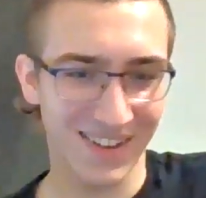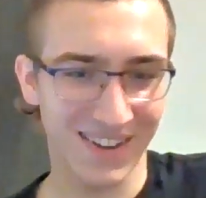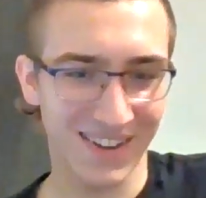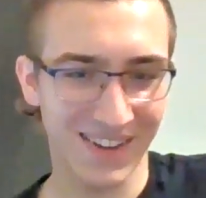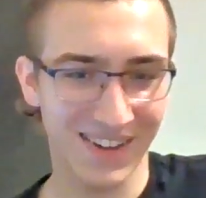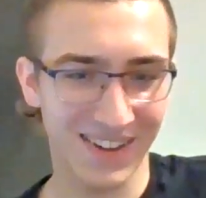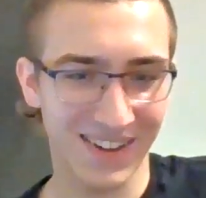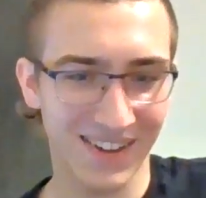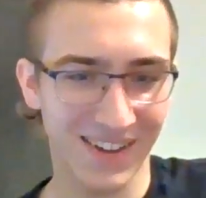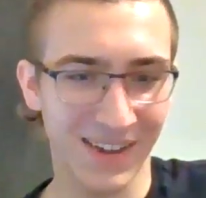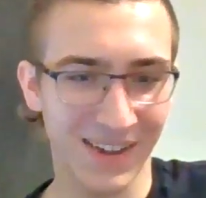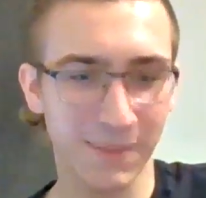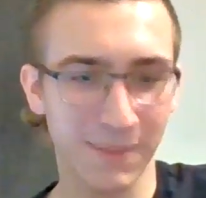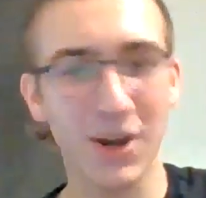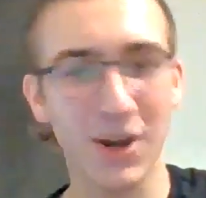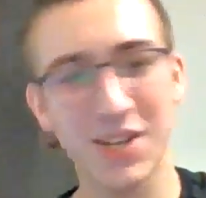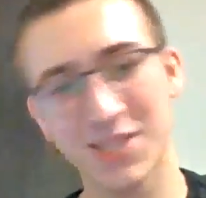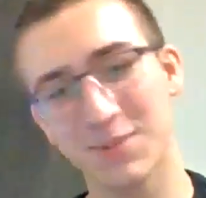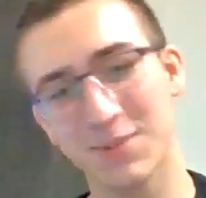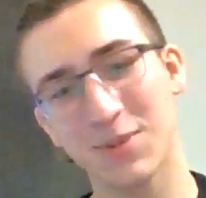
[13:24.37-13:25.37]
And
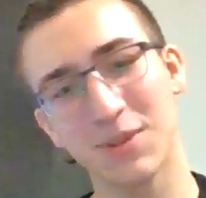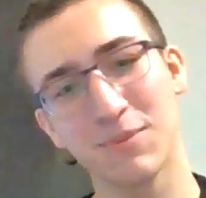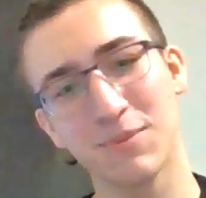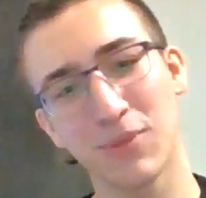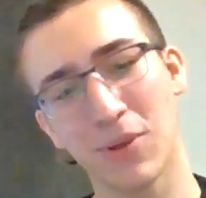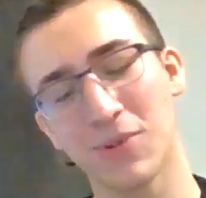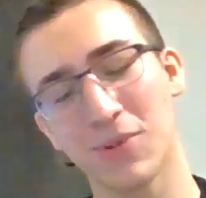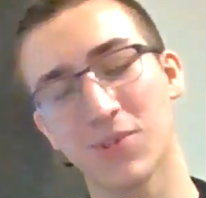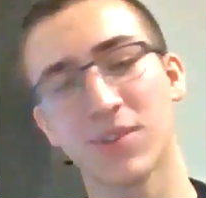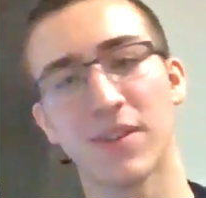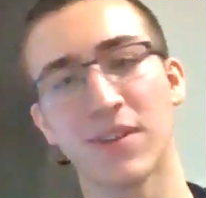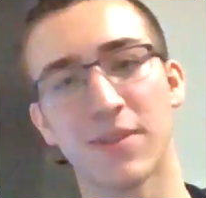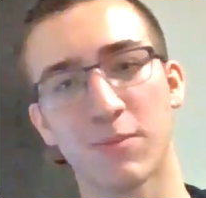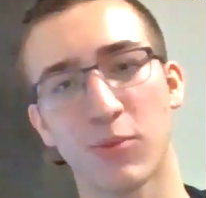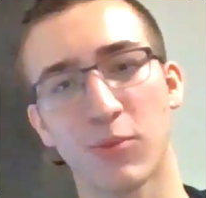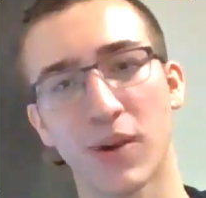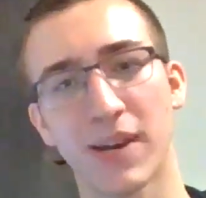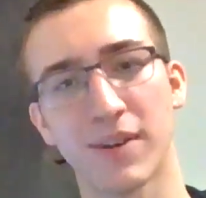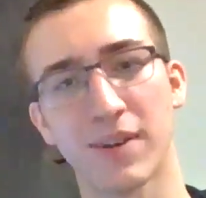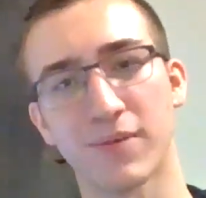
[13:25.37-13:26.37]
possible implosion of the
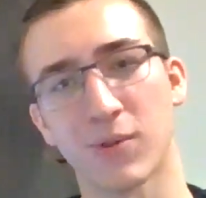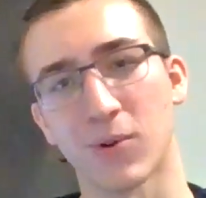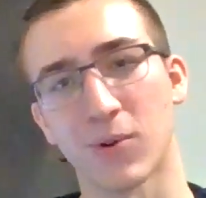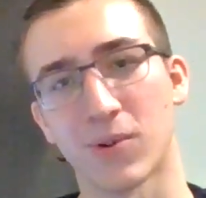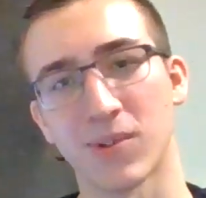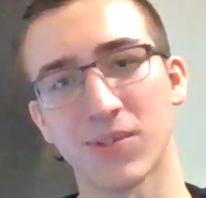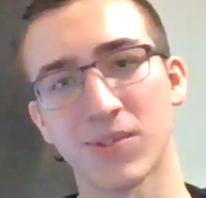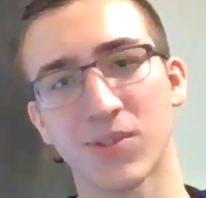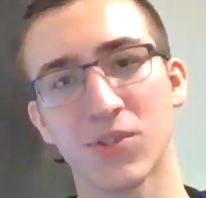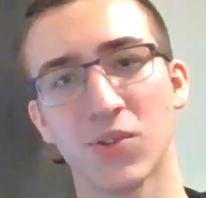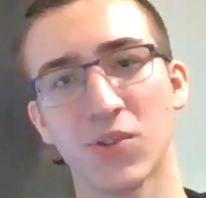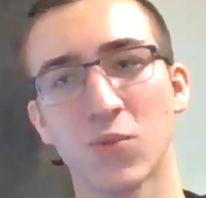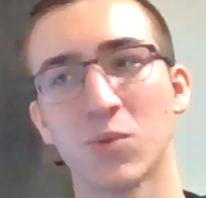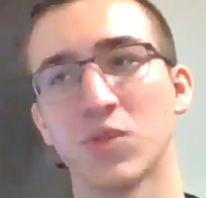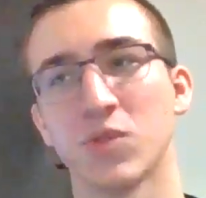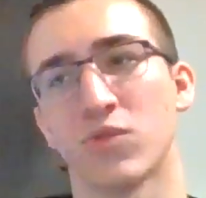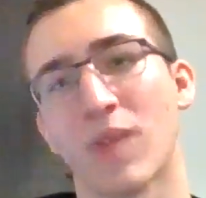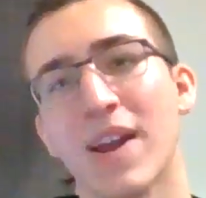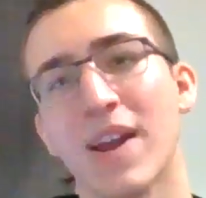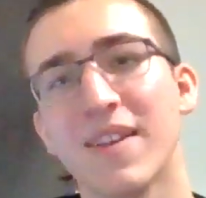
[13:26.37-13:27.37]
brain, of course,
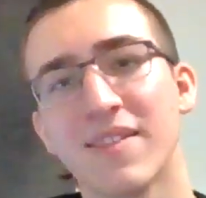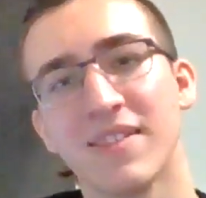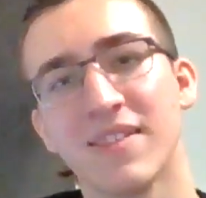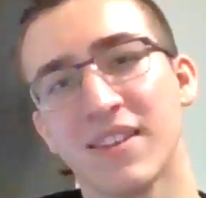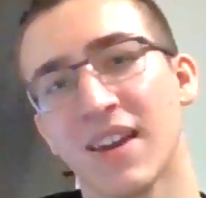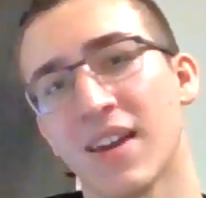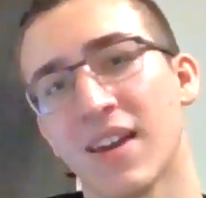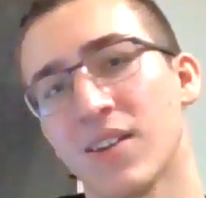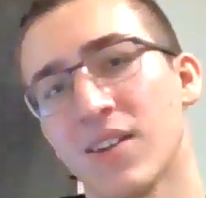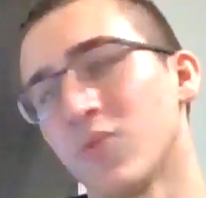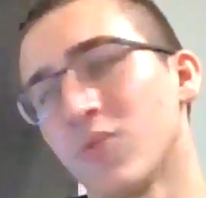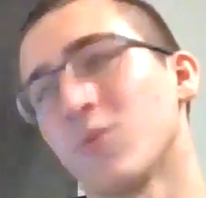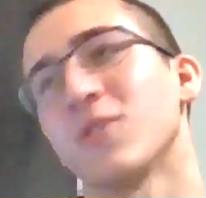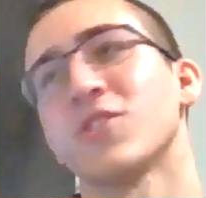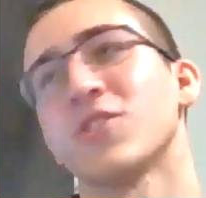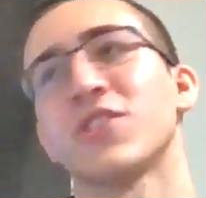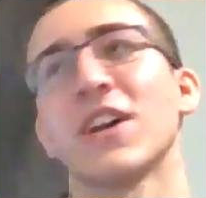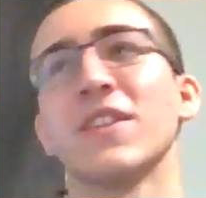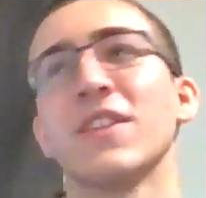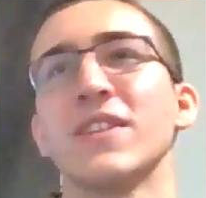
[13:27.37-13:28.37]
was right at the end
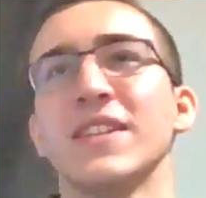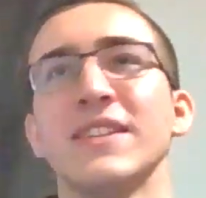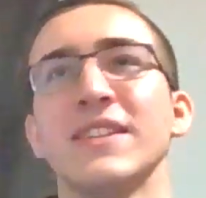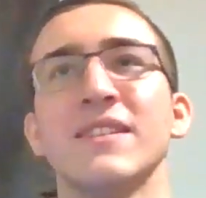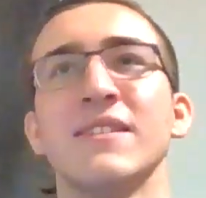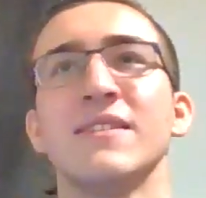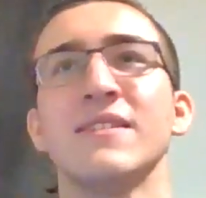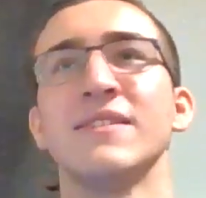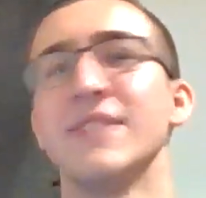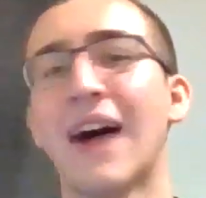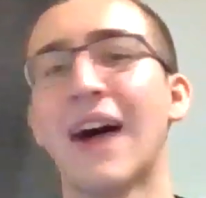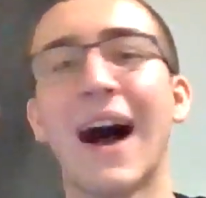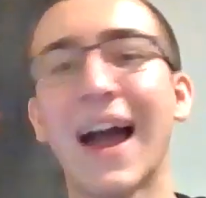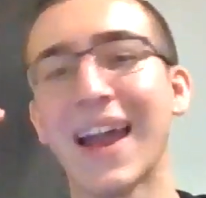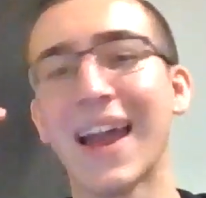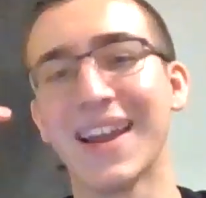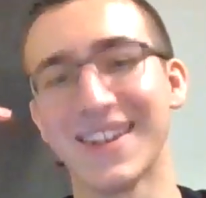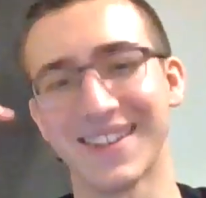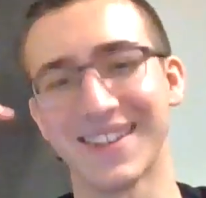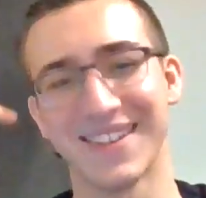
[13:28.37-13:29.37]
where Shelley
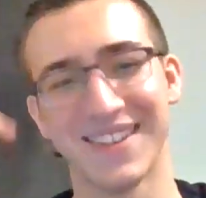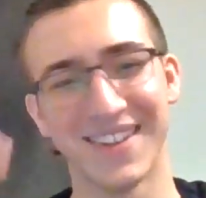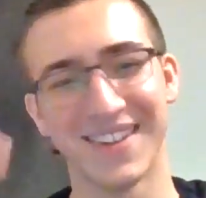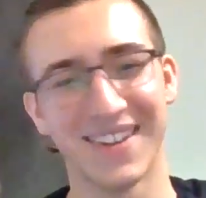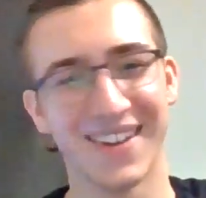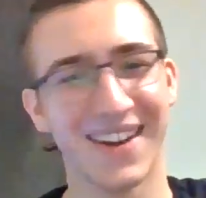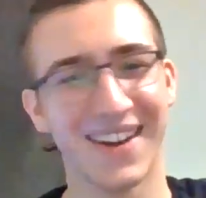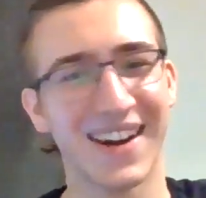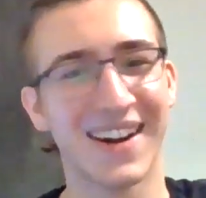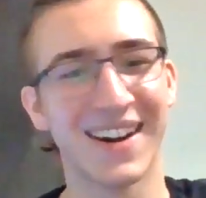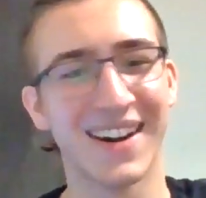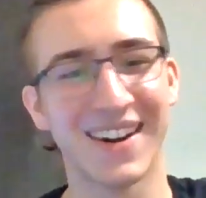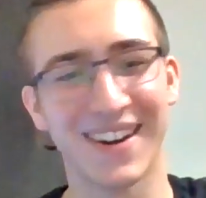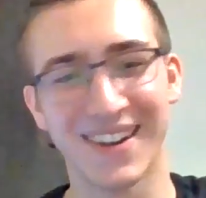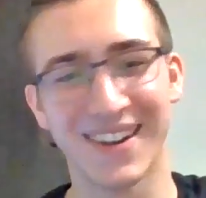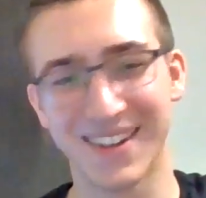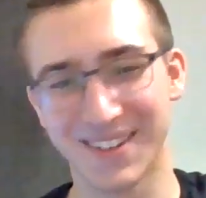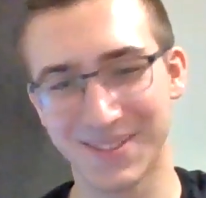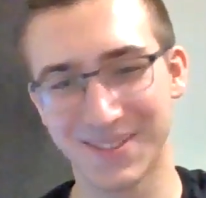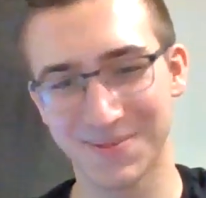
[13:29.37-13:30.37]
died.
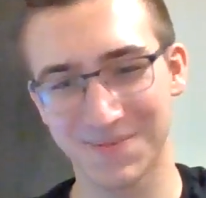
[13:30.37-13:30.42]
Uh,